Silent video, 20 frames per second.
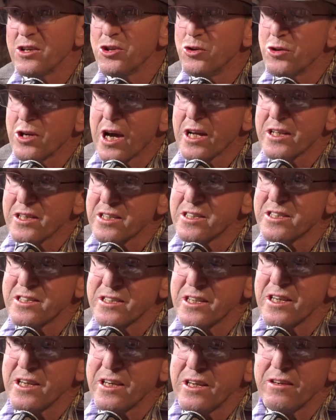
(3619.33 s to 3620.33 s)
You got to
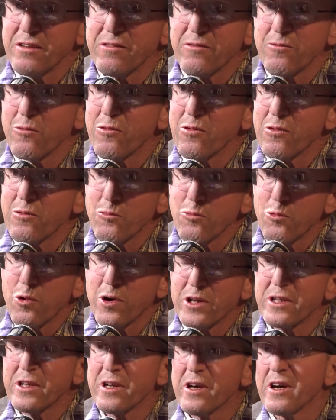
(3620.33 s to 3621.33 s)
see
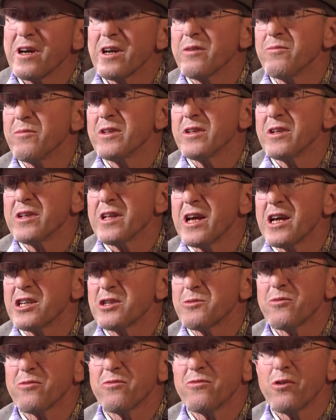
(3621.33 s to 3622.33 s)
one time in the
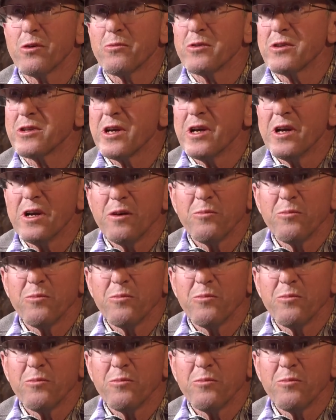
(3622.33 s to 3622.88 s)
last performance.